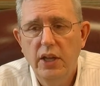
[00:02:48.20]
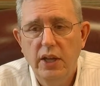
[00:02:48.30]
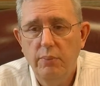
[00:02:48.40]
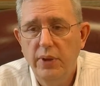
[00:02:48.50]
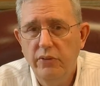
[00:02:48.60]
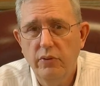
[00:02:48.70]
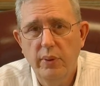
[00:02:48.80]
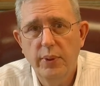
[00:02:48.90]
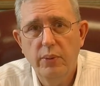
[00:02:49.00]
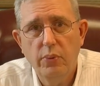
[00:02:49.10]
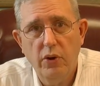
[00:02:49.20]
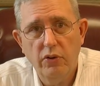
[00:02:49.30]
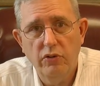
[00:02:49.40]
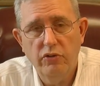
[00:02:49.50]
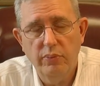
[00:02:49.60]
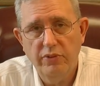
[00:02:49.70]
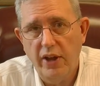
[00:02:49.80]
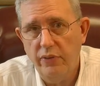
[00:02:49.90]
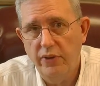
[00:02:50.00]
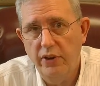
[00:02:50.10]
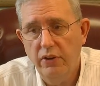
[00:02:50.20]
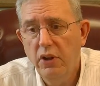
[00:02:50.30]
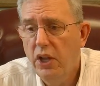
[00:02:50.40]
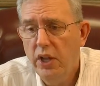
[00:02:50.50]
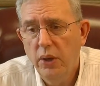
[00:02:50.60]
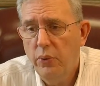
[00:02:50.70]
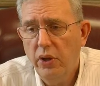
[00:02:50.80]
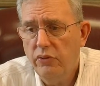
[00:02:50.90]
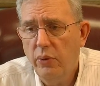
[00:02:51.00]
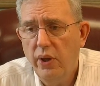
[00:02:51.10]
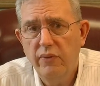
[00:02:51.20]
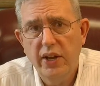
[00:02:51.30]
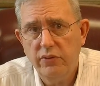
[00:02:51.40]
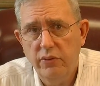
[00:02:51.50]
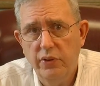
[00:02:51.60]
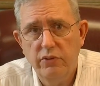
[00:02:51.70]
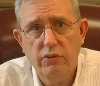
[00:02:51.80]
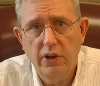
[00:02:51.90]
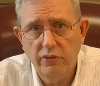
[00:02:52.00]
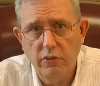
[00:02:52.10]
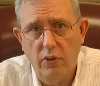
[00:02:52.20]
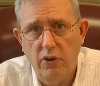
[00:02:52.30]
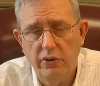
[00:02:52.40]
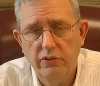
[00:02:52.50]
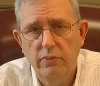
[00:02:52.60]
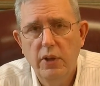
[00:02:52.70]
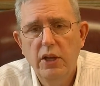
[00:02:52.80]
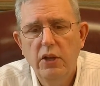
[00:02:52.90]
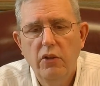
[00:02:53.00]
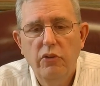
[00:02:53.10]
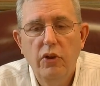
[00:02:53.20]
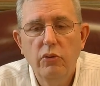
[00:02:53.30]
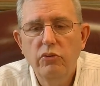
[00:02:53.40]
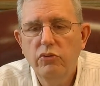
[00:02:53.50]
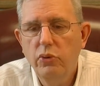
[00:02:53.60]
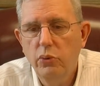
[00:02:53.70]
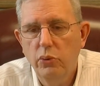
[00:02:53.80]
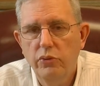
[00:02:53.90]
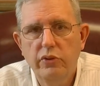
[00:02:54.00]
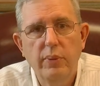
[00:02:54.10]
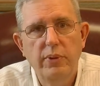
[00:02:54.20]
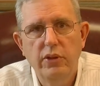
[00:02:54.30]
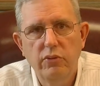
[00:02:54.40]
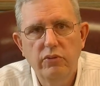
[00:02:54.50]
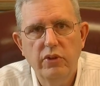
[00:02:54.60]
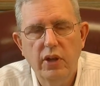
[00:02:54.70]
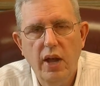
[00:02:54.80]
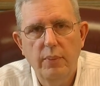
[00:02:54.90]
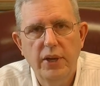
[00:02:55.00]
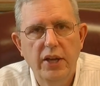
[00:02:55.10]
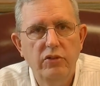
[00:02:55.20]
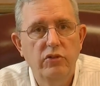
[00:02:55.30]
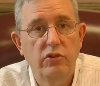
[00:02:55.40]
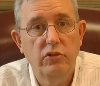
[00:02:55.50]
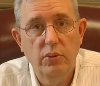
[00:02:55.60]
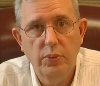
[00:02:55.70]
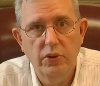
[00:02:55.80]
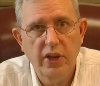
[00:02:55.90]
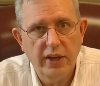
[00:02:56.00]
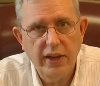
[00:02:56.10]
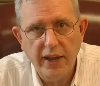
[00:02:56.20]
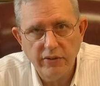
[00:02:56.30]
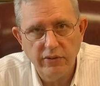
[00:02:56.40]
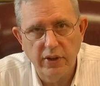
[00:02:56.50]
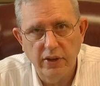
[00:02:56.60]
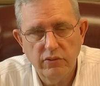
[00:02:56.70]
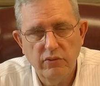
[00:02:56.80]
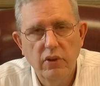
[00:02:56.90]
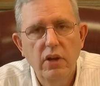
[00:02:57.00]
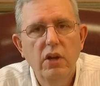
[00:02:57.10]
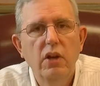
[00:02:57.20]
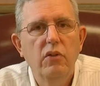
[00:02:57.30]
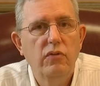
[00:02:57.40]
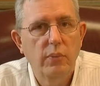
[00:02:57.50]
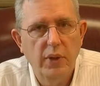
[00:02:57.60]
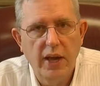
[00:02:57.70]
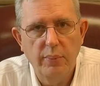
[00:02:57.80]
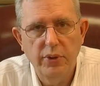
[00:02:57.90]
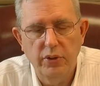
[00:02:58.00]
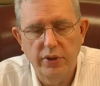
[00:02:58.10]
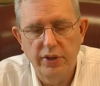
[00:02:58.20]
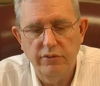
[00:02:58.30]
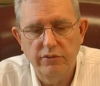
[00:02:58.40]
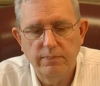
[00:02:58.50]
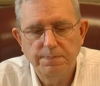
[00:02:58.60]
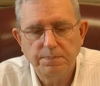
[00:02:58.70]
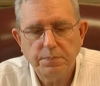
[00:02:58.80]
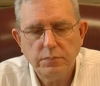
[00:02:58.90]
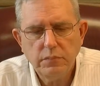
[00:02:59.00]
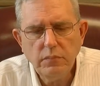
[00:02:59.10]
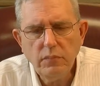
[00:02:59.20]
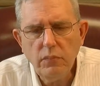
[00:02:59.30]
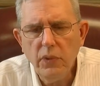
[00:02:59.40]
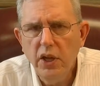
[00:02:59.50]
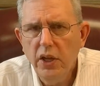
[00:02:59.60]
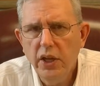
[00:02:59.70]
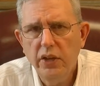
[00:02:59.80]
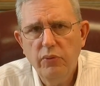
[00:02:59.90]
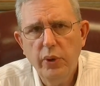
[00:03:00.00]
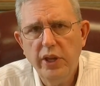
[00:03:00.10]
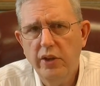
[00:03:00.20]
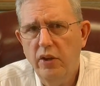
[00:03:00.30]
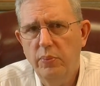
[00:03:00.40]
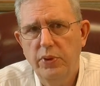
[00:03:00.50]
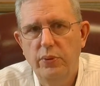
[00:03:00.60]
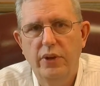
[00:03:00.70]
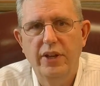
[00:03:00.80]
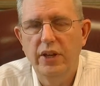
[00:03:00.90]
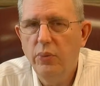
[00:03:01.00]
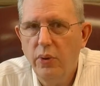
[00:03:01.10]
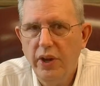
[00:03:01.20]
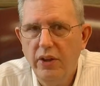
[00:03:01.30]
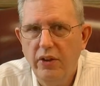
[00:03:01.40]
and best limited partnerships out there, and we also have excellent trust laws. Those tools can be used in combination to protect assets from liabilities. If we can help you in any way